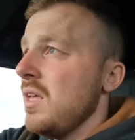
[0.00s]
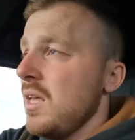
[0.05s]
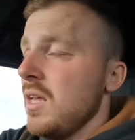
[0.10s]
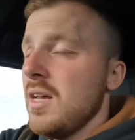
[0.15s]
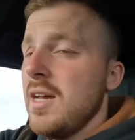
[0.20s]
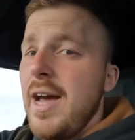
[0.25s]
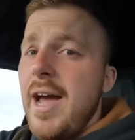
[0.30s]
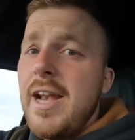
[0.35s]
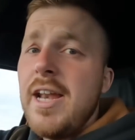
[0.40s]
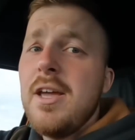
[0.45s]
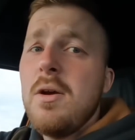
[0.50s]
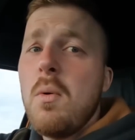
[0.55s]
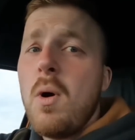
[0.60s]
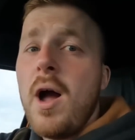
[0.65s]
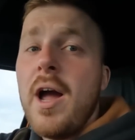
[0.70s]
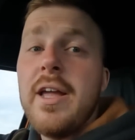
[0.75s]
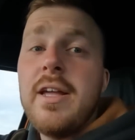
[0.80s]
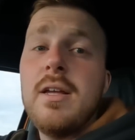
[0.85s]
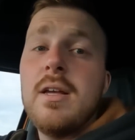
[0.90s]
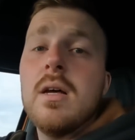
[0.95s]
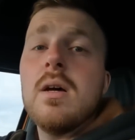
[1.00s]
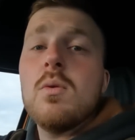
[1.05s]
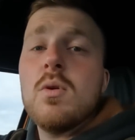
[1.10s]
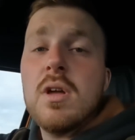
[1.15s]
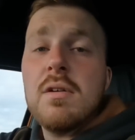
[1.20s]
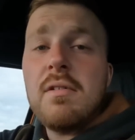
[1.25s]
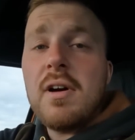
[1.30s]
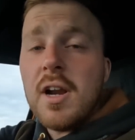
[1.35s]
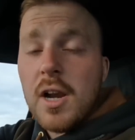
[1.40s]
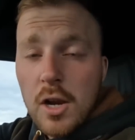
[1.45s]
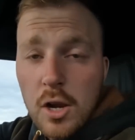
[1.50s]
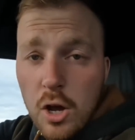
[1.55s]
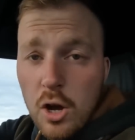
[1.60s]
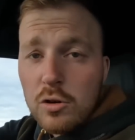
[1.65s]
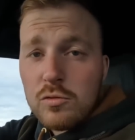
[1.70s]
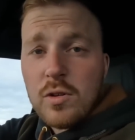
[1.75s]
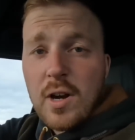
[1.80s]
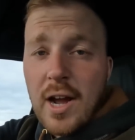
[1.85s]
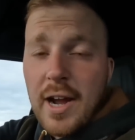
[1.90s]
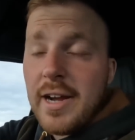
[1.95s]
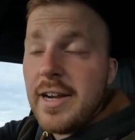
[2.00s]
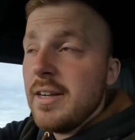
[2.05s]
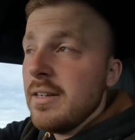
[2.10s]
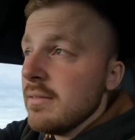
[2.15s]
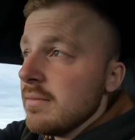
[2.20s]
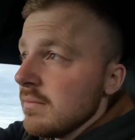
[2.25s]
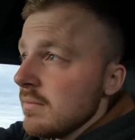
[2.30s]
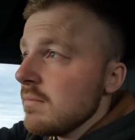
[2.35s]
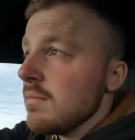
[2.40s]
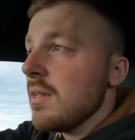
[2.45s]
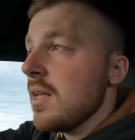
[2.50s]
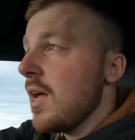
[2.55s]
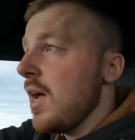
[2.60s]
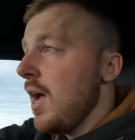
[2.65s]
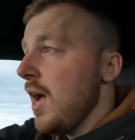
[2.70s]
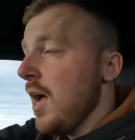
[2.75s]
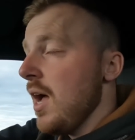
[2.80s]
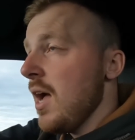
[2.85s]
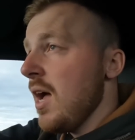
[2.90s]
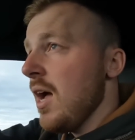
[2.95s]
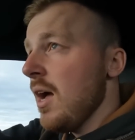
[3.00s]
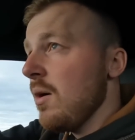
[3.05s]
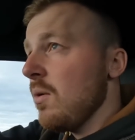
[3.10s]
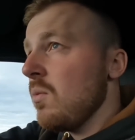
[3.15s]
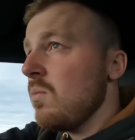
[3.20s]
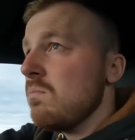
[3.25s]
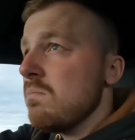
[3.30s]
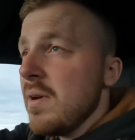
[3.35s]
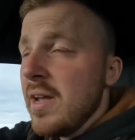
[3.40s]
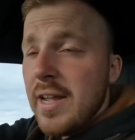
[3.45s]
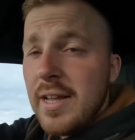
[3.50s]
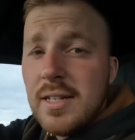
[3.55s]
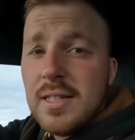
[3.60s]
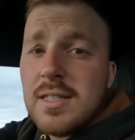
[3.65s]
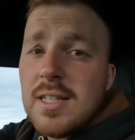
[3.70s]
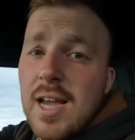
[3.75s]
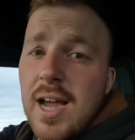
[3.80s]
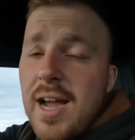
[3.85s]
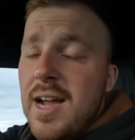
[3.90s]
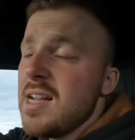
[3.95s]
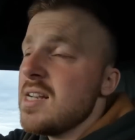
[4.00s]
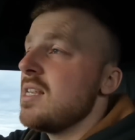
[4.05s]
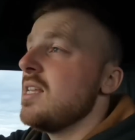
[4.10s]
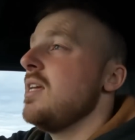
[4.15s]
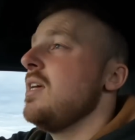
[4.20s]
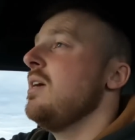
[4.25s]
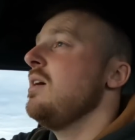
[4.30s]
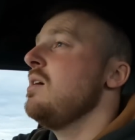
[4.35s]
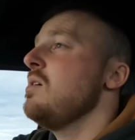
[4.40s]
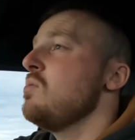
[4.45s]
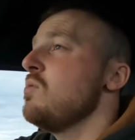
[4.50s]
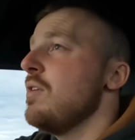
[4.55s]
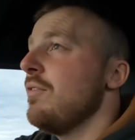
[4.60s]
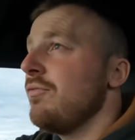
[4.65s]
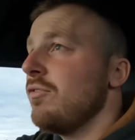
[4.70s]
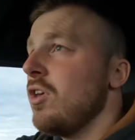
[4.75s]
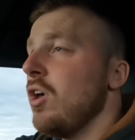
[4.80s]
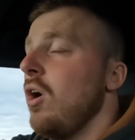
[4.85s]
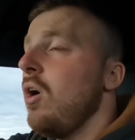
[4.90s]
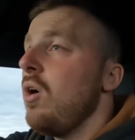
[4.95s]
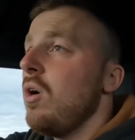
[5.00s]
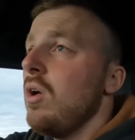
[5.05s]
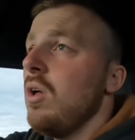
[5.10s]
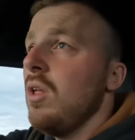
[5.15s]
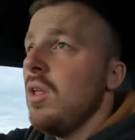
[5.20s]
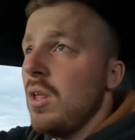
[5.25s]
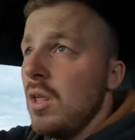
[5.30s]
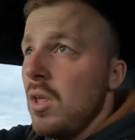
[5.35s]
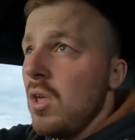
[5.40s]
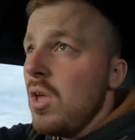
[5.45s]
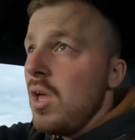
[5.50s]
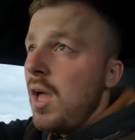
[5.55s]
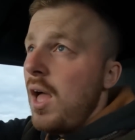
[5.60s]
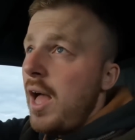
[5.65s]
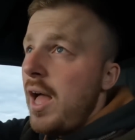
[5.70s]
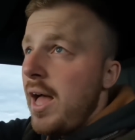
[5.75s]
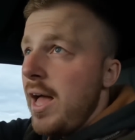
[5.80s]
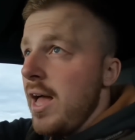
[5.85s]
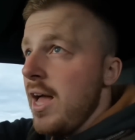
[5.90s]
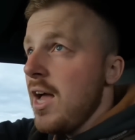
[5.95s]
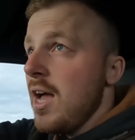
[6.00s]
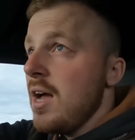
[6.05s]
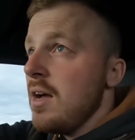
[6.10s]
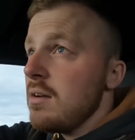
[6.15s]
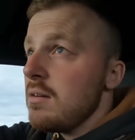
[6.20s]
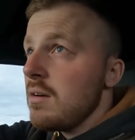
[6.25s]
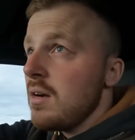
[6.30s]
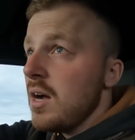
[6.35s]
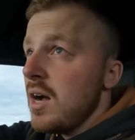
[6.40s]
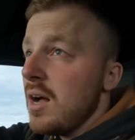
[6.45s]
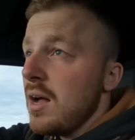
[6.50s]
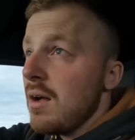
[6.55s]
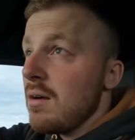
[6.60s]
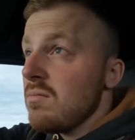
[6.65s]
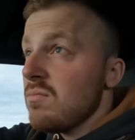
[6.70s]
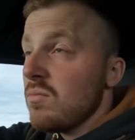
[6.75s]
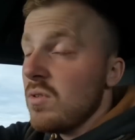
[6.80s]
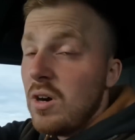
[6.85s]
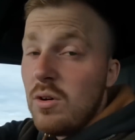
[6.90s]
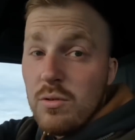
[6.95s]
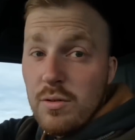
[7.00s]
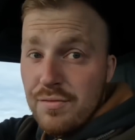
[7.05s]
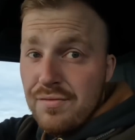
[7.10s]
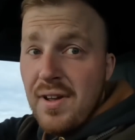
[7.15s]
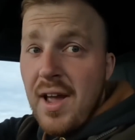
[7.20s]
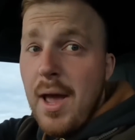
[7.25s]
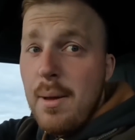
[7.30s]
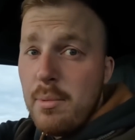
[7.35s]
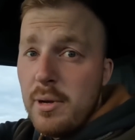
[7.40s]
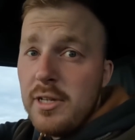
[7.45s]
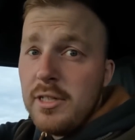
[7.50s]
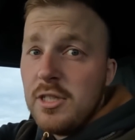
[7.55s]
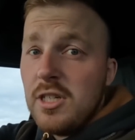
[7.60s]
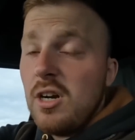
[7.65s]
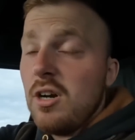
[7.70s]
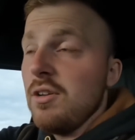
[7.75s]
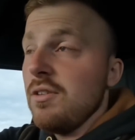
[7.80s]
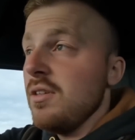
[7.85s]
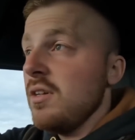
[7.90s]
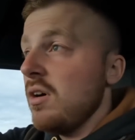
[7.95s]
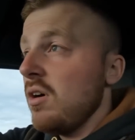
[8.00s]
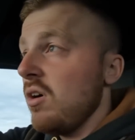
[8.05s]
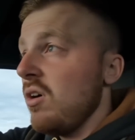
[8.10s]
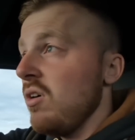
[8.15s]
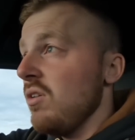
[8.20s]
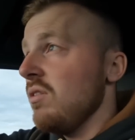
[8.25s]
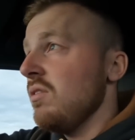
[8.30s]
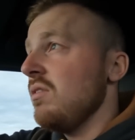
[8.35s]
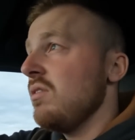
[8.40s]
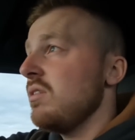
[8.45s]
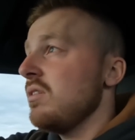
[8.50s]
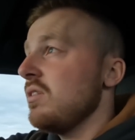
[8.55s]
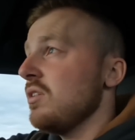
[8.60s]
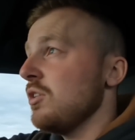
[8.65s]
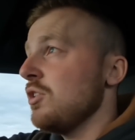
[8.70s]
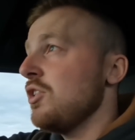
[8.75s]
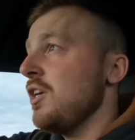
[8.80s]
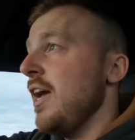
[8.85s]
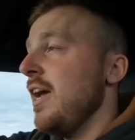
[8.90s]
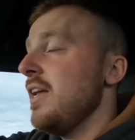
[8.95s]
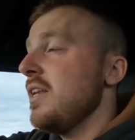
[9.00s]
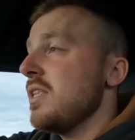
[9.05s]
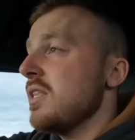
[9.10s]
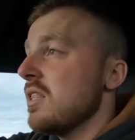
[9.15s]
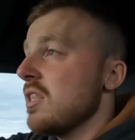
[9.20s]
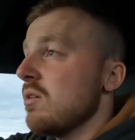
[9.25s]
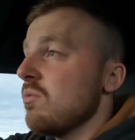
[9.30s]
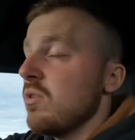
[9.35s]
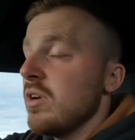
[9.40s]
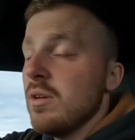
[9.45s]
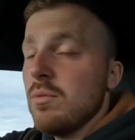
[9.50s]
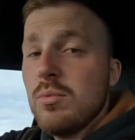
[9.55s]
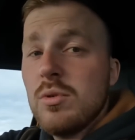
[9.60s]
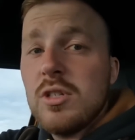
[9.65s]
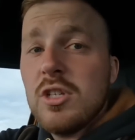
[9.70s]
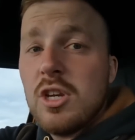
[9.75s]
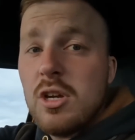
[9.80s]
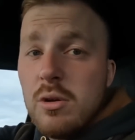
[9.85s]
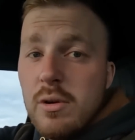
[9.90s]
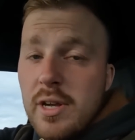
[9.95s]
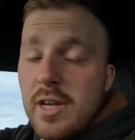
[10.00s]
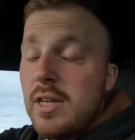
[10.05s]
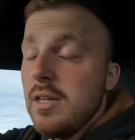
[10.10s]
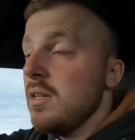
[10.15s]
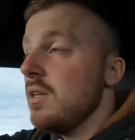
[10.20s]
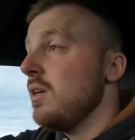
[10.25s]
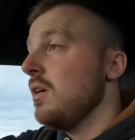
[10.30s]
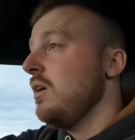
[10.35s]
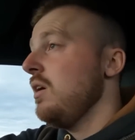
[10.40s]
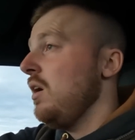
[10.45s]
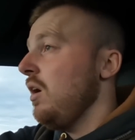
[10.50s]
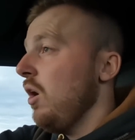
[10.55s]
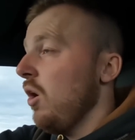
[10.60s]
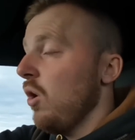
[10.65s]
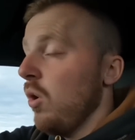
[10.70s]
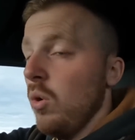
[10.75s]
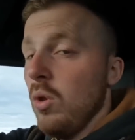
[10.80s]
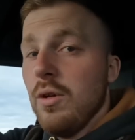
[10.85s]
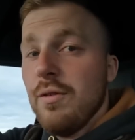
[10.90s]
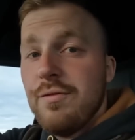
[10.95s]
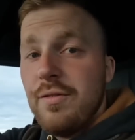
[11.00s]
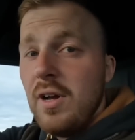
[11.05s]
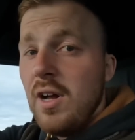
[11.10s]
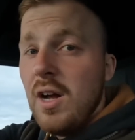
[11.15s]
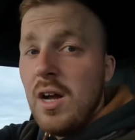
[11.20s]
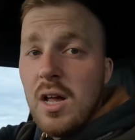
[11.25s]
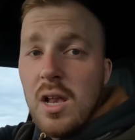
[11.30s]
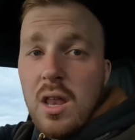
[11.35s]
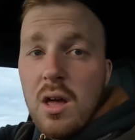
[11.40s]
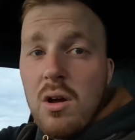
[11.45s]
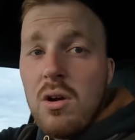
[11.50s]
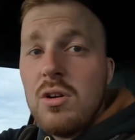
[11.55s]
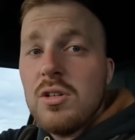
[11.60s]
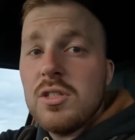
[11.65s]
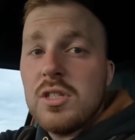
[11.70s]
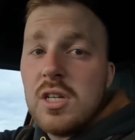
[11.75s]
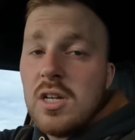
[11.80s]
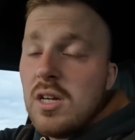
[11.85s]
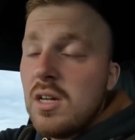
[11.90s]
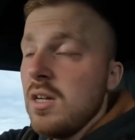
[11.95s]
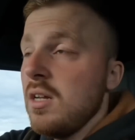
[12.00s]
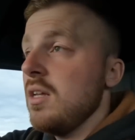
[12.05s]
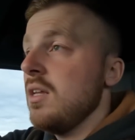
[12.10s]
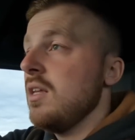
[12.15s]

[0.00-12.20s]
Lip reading: Anyway, we've had a lot of rain. Me and Dad, we've got well, a fair bit done on the shed that we were doing. All the fertiliser